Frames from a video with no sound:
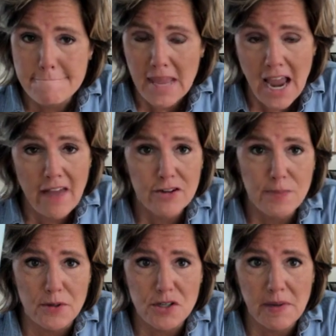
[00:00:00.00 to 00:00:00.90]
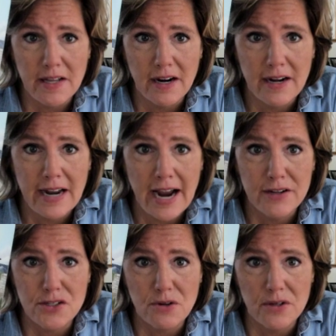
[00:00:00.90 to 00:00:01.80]
yeah, they're supposed to be there. Nine
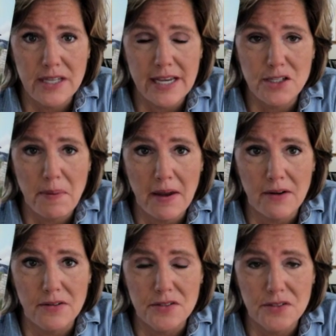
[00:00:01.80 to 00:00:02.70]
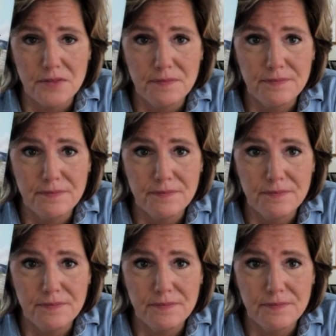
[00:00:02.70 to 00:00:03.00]
of Swords, Ace of Pentacles.